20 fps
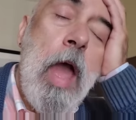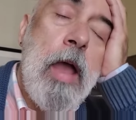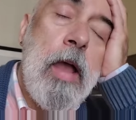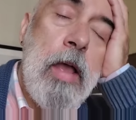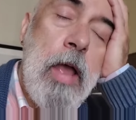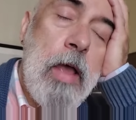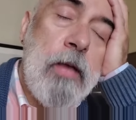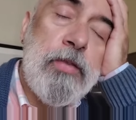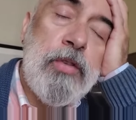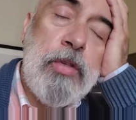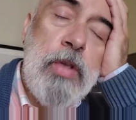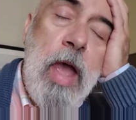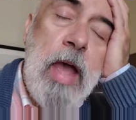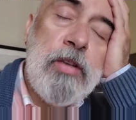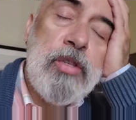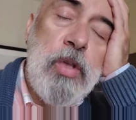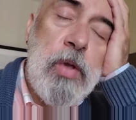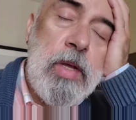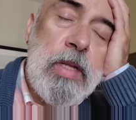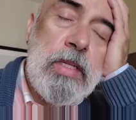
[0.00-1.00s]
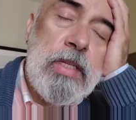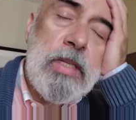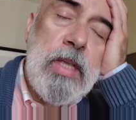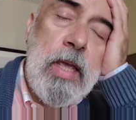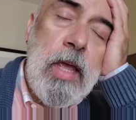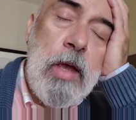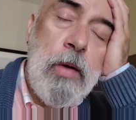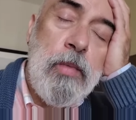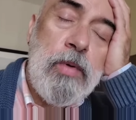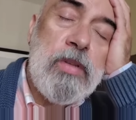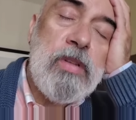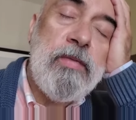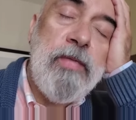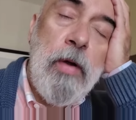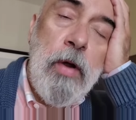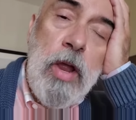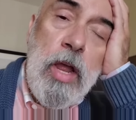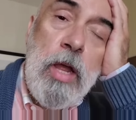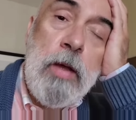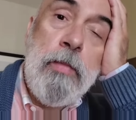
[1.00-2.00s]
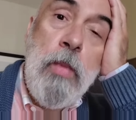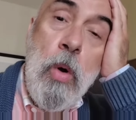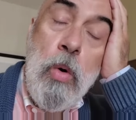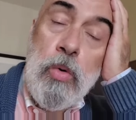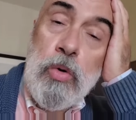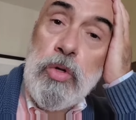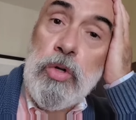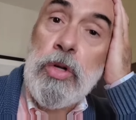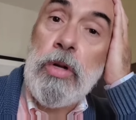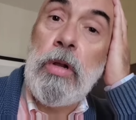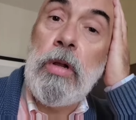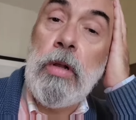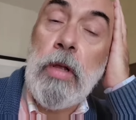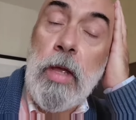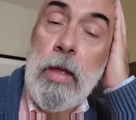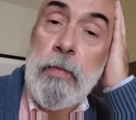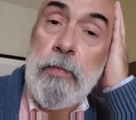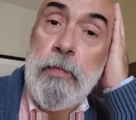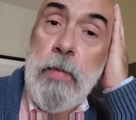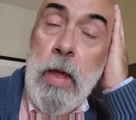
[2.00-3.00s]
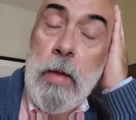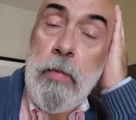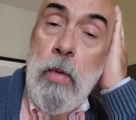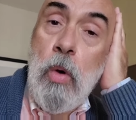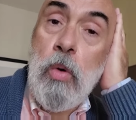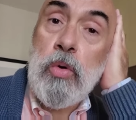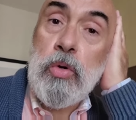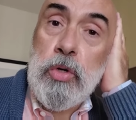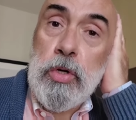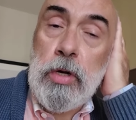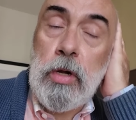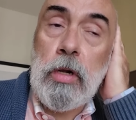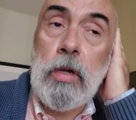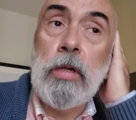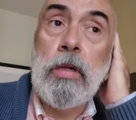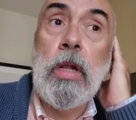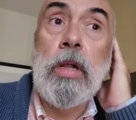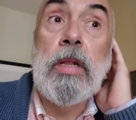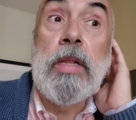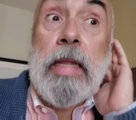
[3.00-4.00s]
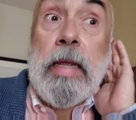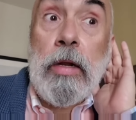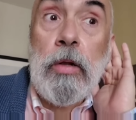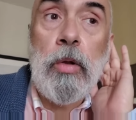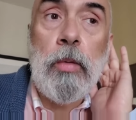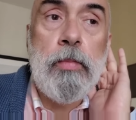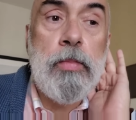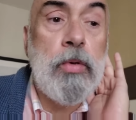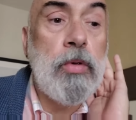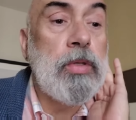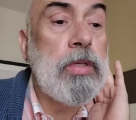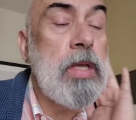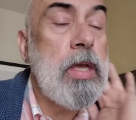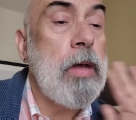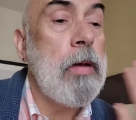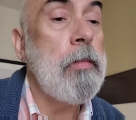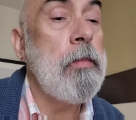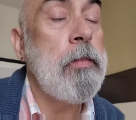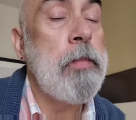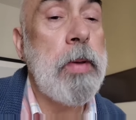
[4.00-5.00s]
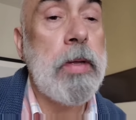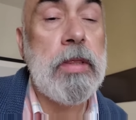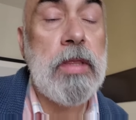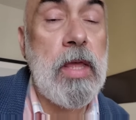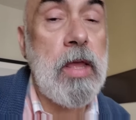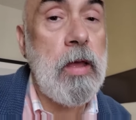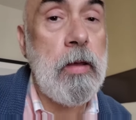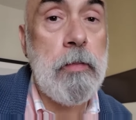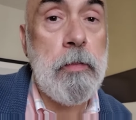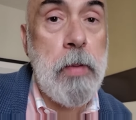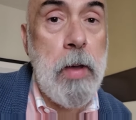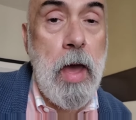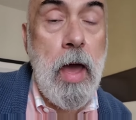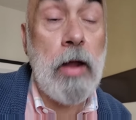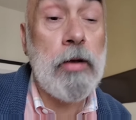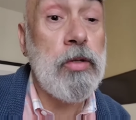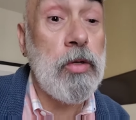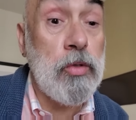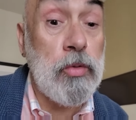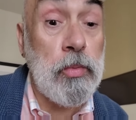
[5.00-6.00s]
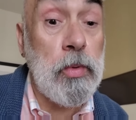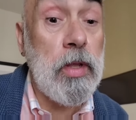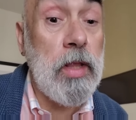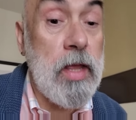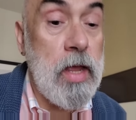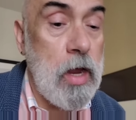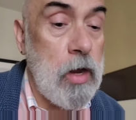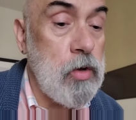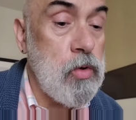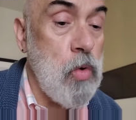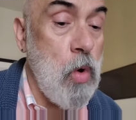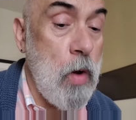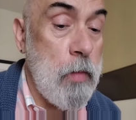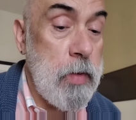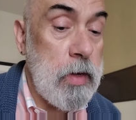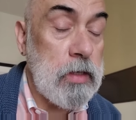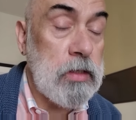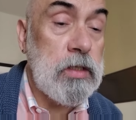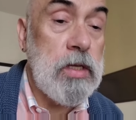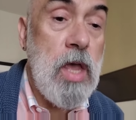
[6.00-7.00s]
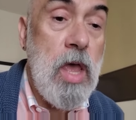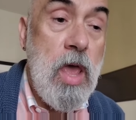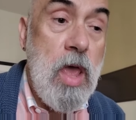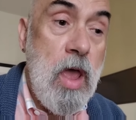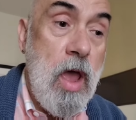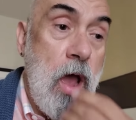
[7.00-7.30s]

as as you can see, it was a very emotional, e emotional little museum, but the impact is really enormous.